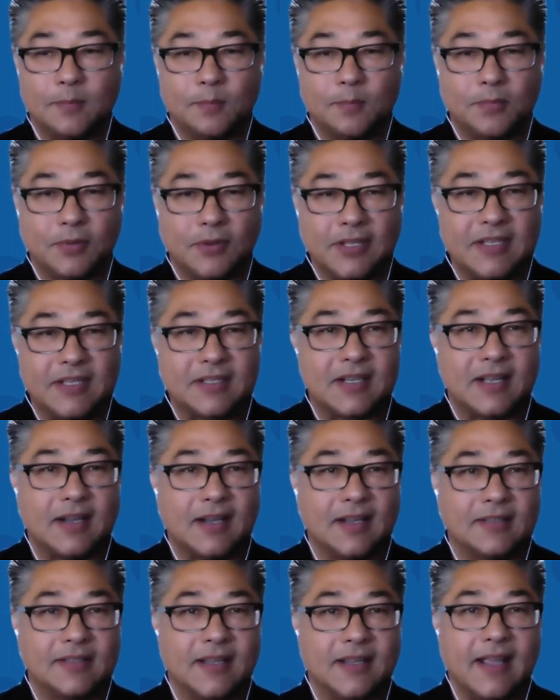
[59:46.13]
please
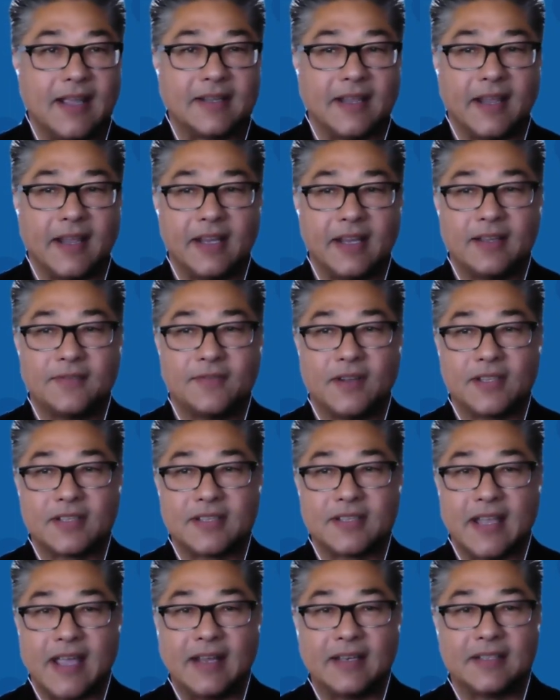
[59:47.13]
contact any of
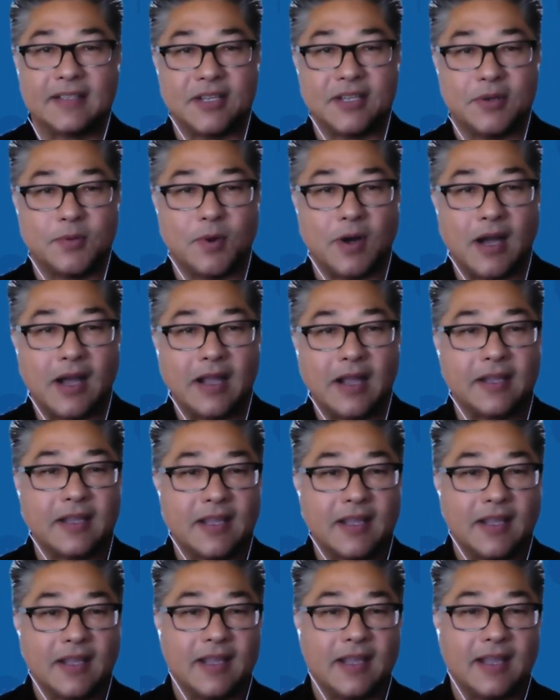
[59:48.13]
us at DUI
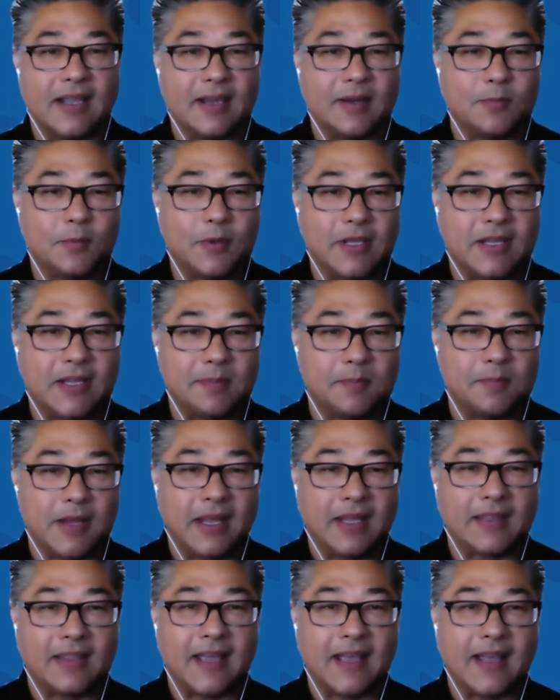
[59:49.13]
and we can
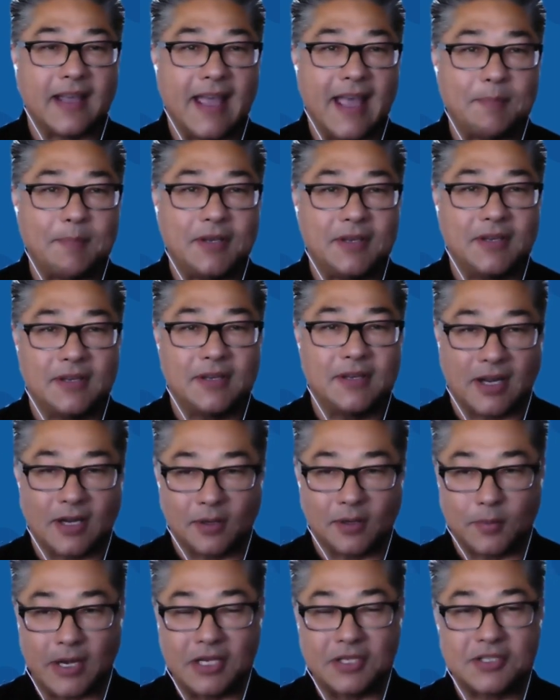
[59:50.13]
make that happen,
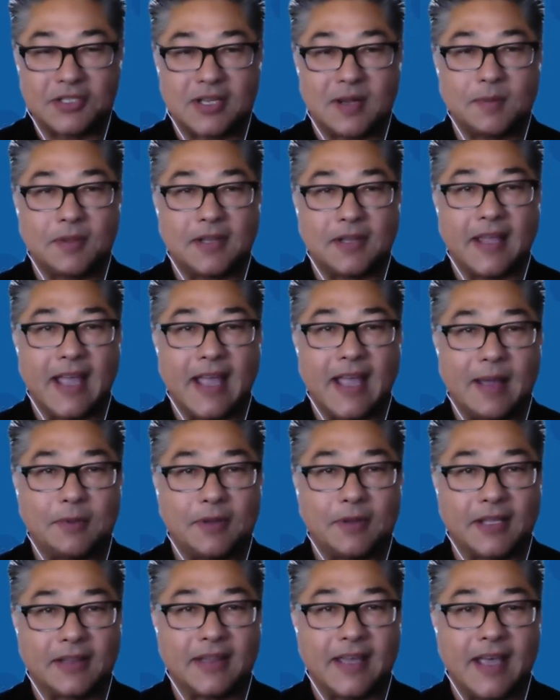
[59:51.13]
arrange something to happen
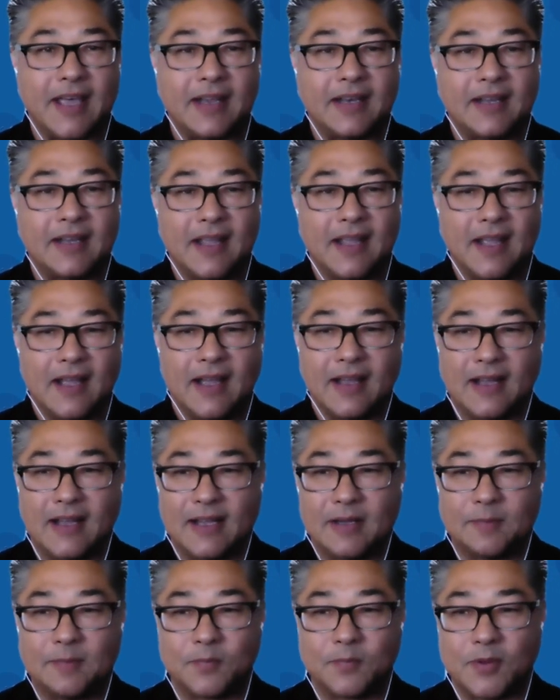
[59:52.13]
like that.
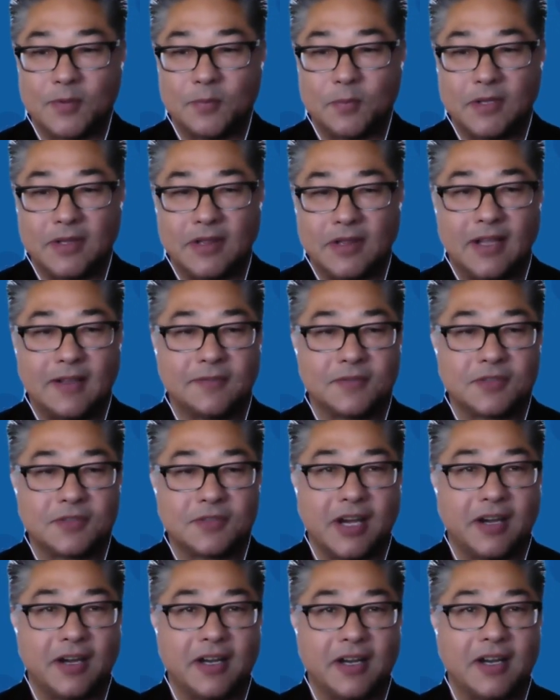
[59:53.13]
We love
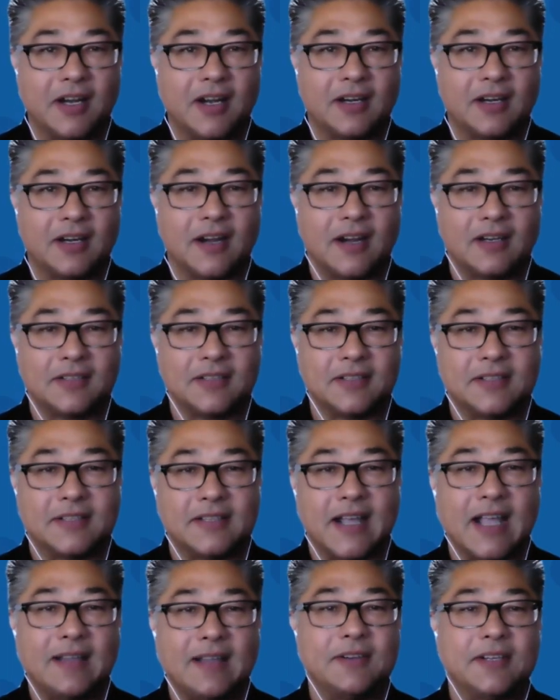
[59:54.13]
sharing our
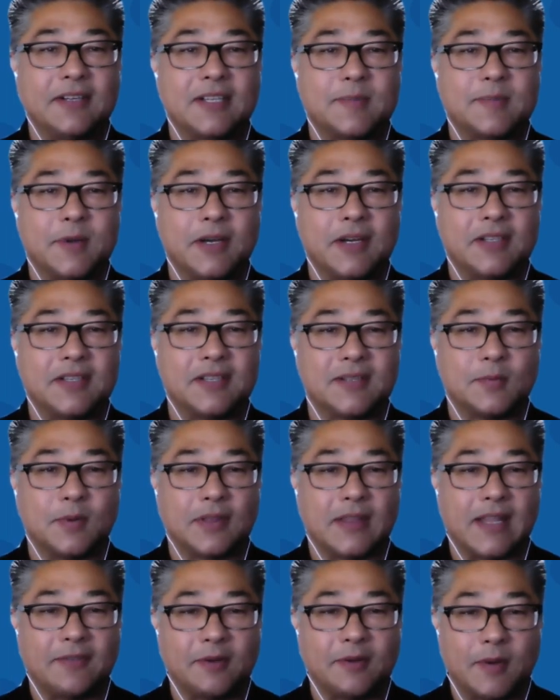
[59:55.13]
diving experiences
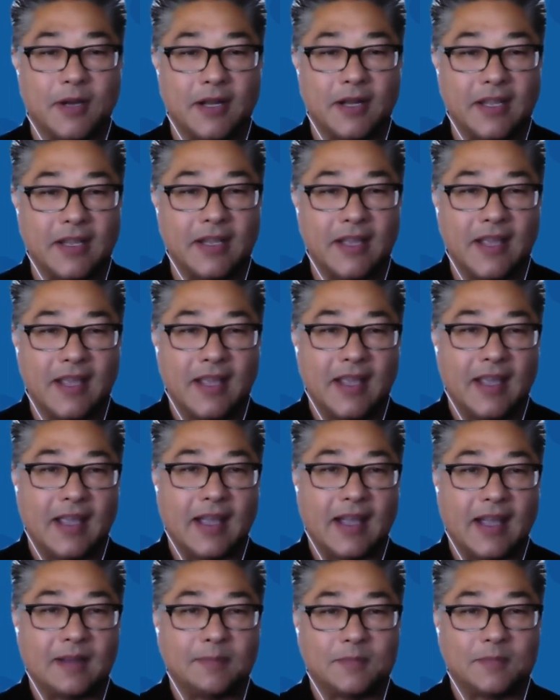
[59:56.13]
with everybody.
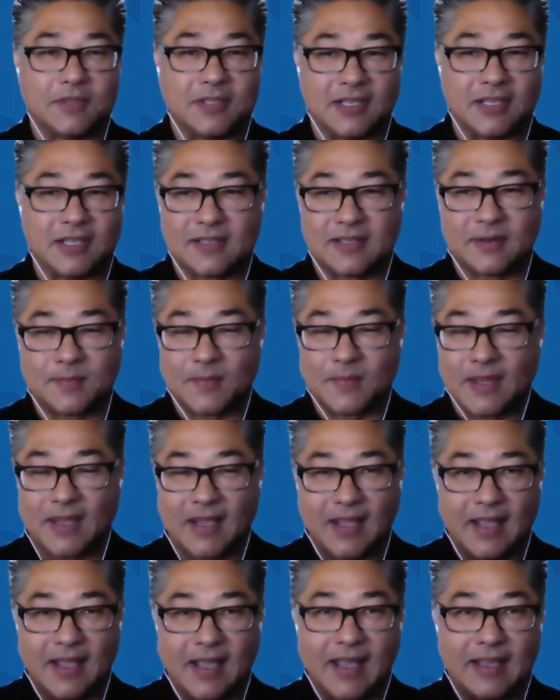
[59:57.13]
Just
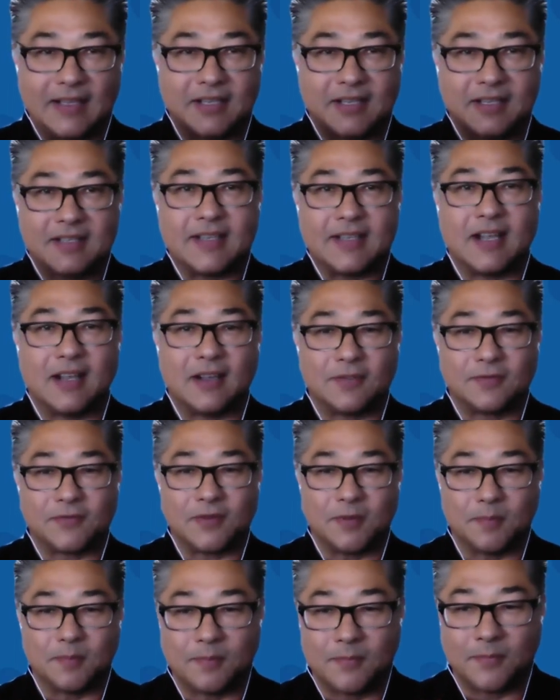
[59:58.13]
as you can tell
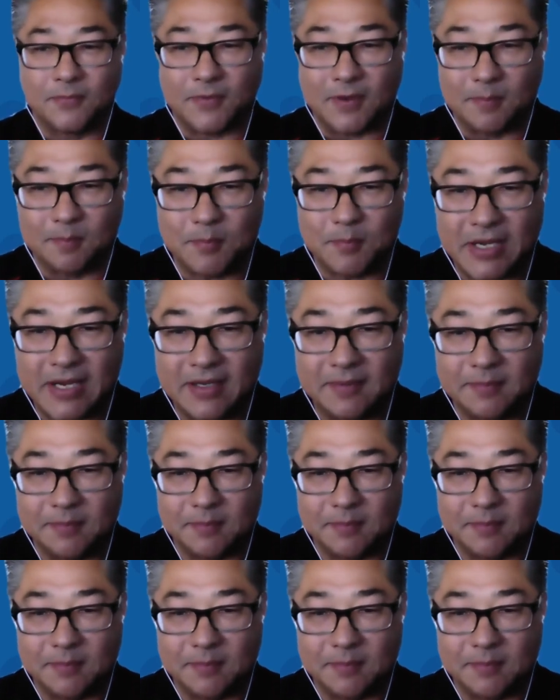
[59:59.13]
from Pete,